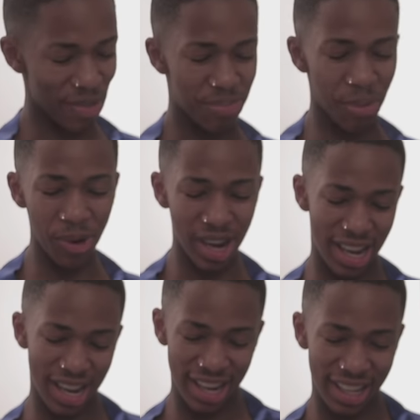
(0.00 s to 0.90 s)
My
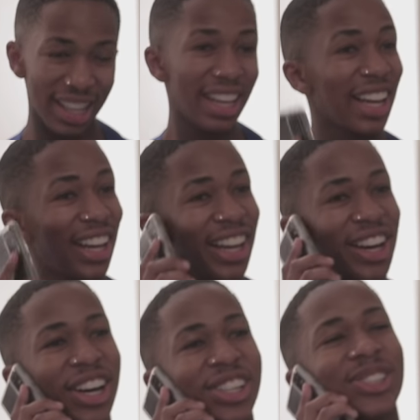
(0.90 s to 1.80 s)
boy.
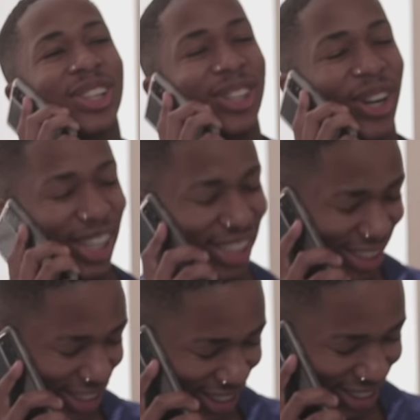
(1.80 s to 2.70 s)
Sure,
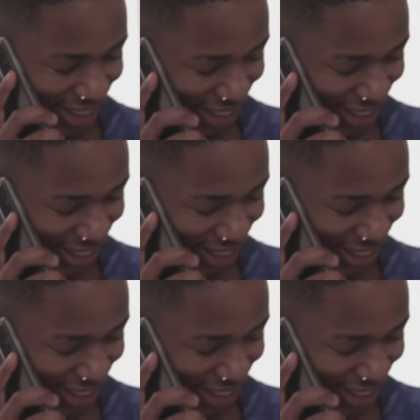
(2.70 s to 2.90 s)
dog.